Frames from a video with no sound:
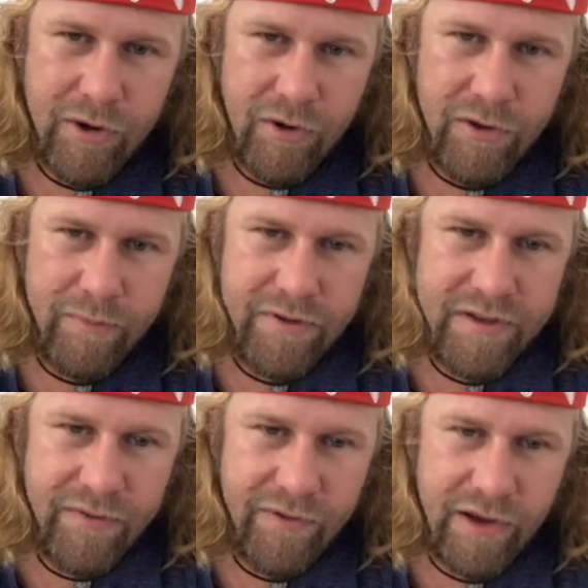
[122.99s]
of the
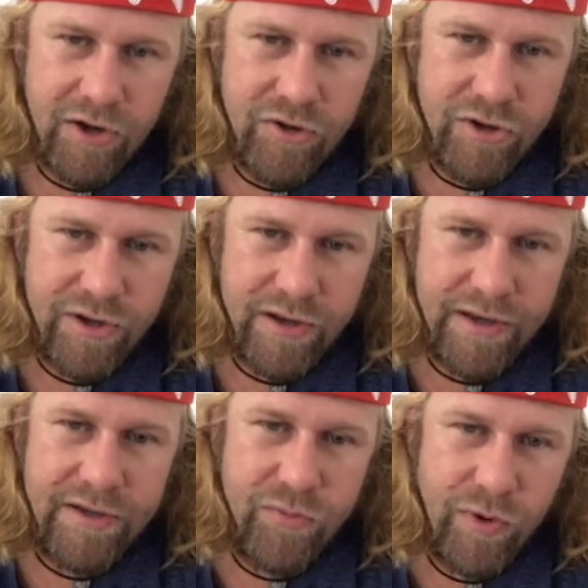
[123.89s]
Pacific Ocean,
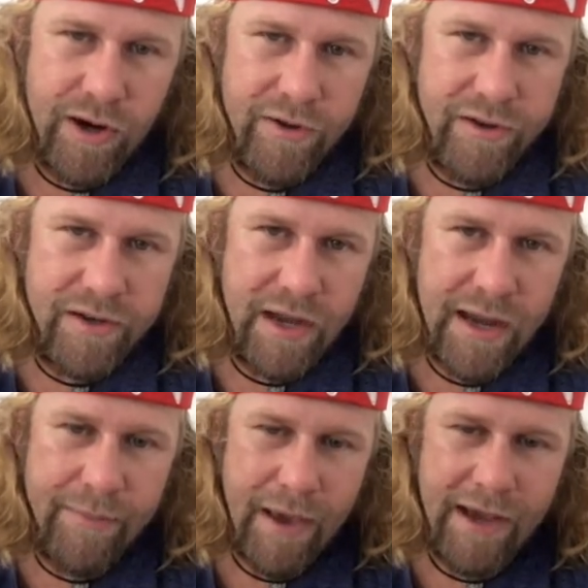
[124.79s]
is where the
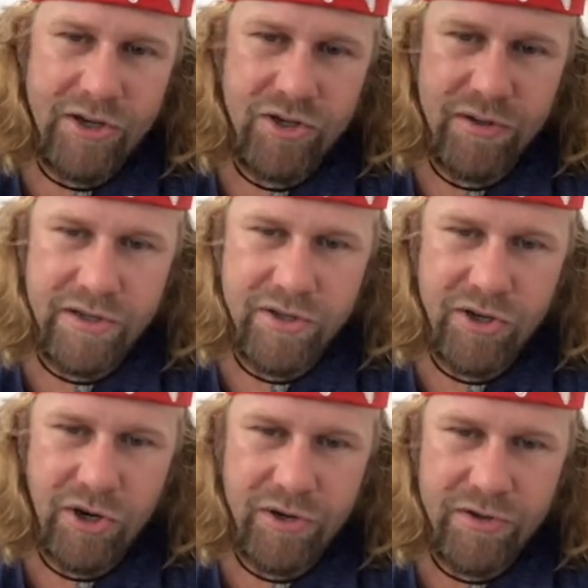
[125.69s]
time actually
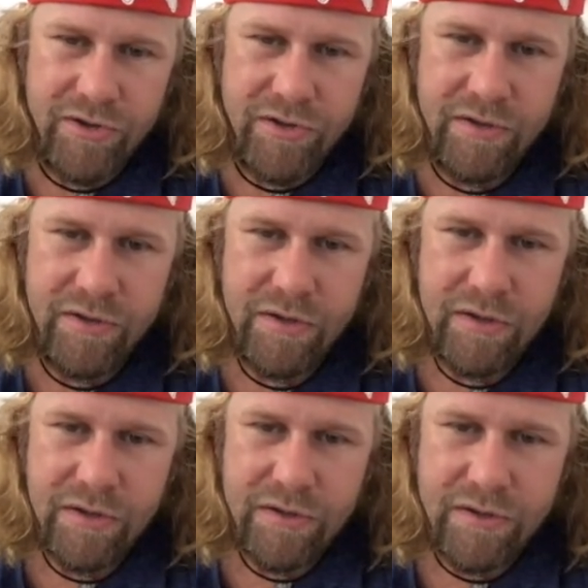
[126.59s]
starts,
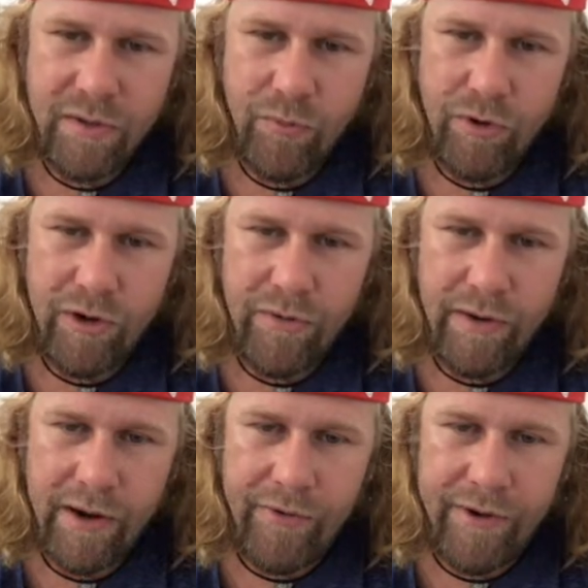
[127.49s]
somewhere
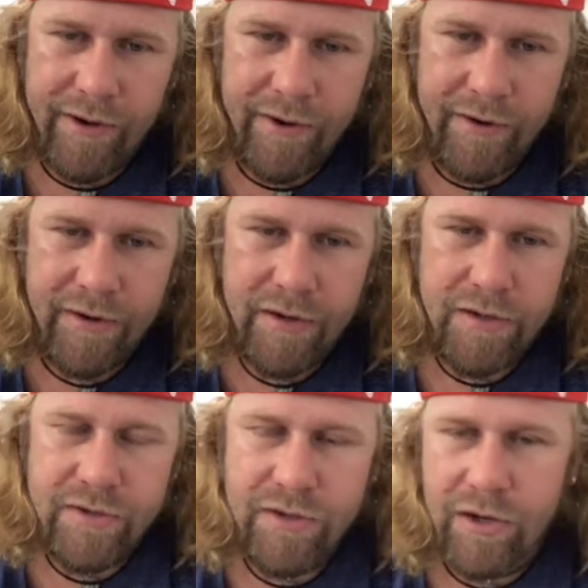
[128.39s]
around here.
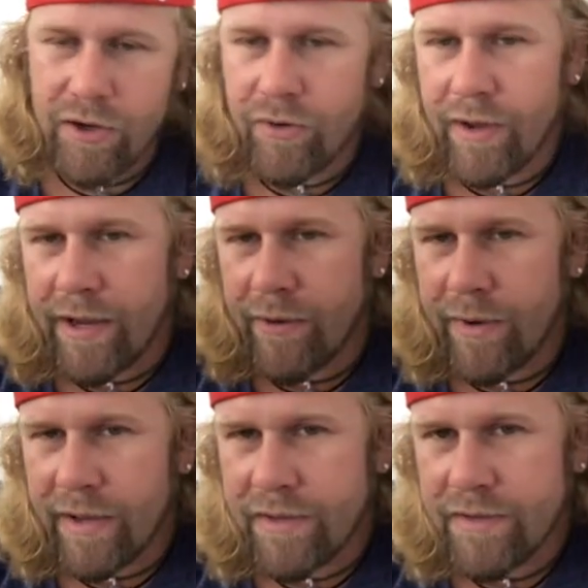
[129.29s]
So
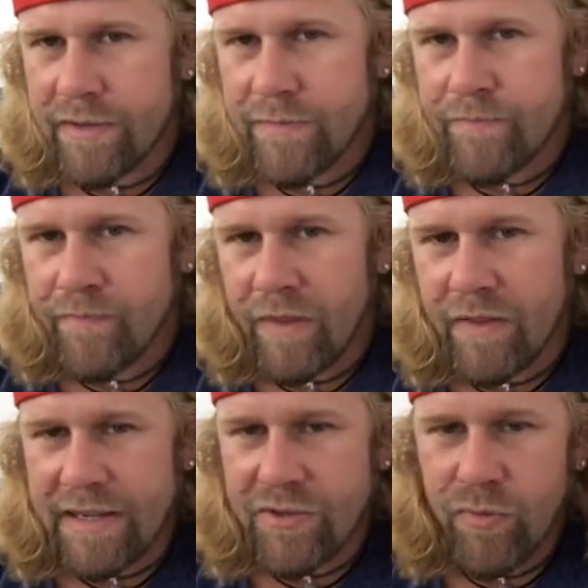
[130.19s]
anyways,
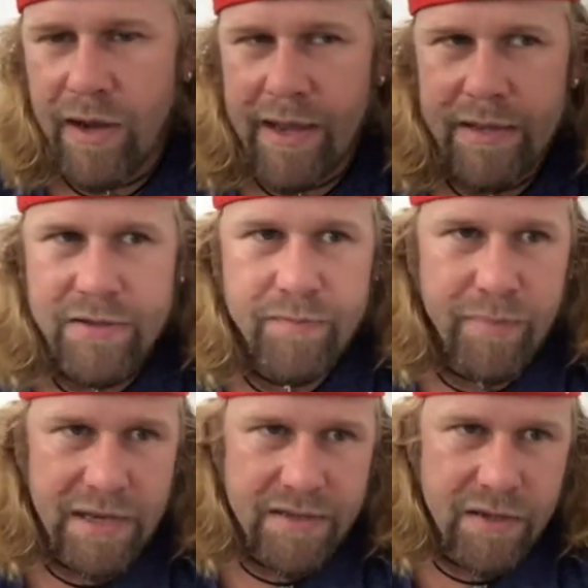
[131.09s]
that's why it's
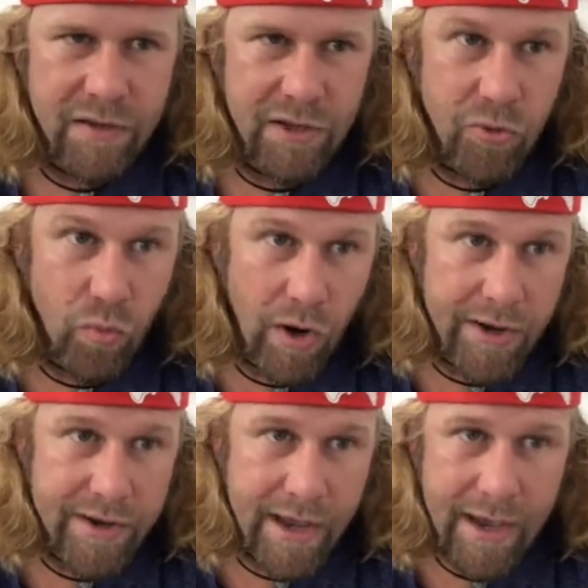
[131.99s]
basically
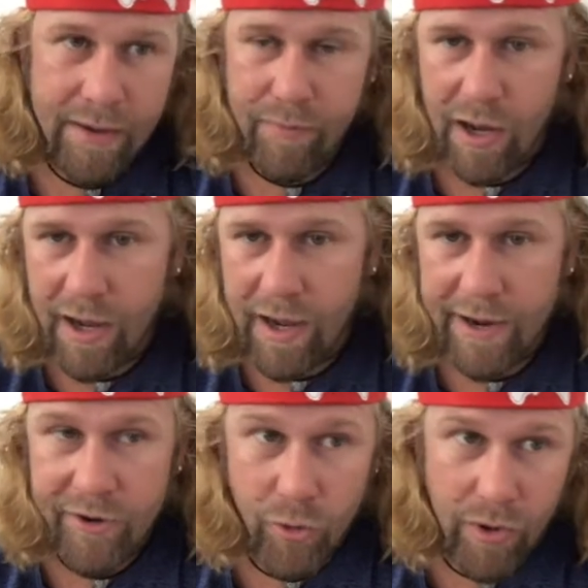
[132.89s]
one day
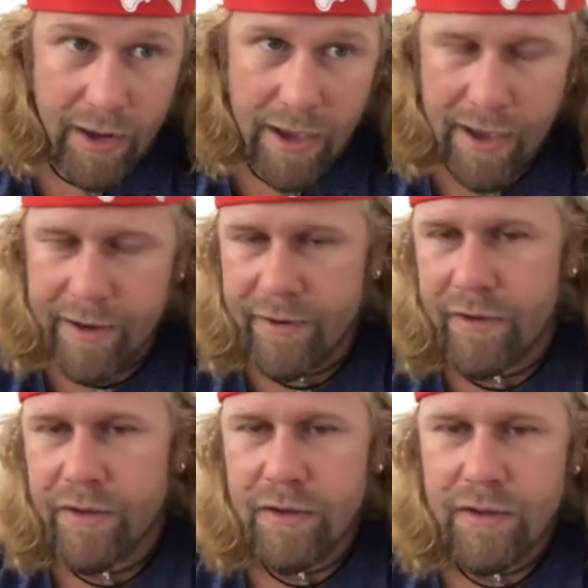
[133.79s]
behind or ahead,
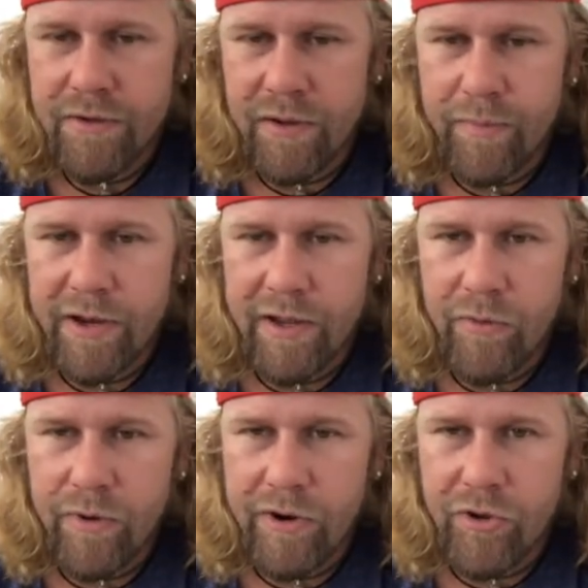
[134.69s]

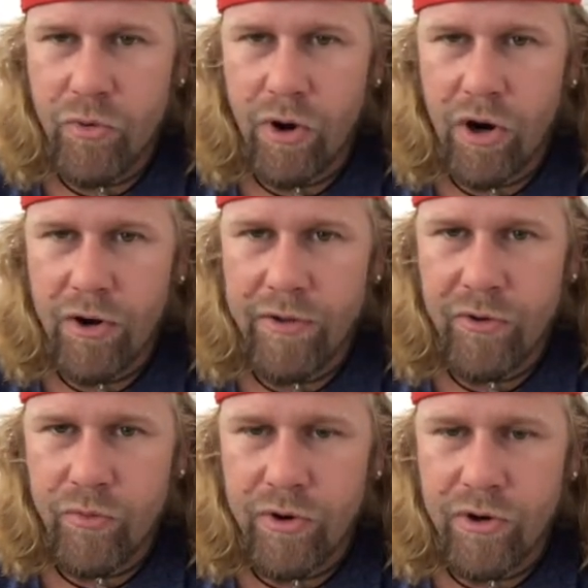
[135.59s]
depending where you are in the
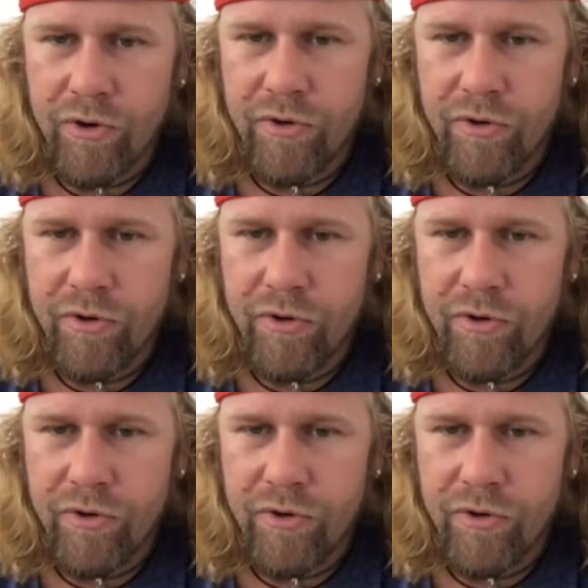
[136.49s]
world.